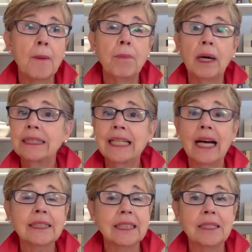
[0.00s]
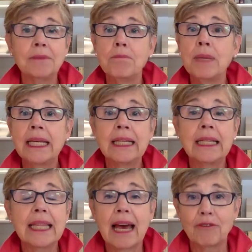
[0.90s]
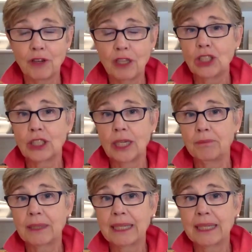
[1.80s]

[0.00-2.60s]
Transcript: but doesn't mean that friendship